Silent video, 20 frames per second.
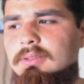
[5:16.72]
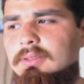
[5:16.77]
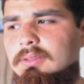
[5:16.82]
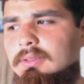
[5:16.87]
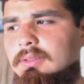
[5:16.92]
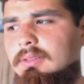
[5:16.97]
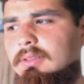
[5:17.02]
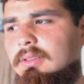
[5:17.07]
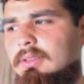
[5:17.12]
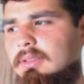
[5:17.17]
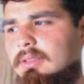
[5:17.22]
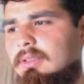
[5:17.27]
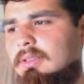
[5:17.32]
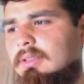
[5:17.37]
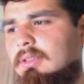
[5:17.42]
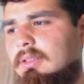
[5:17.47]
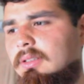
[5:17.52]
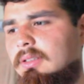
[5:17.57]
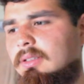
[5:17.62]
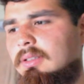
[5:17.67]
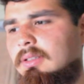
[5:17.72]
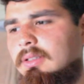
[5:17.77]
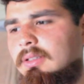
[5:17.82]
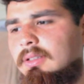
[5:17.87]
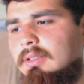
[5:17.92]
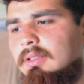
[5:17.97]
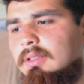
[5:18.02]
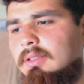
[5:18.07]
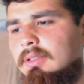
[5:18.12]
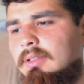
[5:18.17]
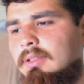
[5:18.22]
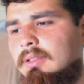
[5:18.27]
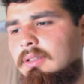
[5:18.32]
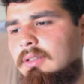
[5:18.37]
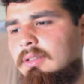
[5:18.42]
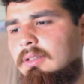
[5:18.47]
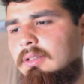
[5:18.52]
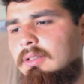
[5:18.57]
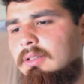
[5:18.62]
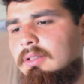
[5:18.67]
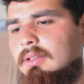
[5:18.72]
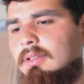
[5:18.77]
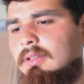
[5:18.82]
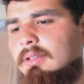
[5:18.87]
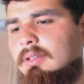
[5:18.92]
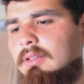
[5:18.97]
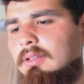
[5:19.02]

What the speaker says: Nobody speaks.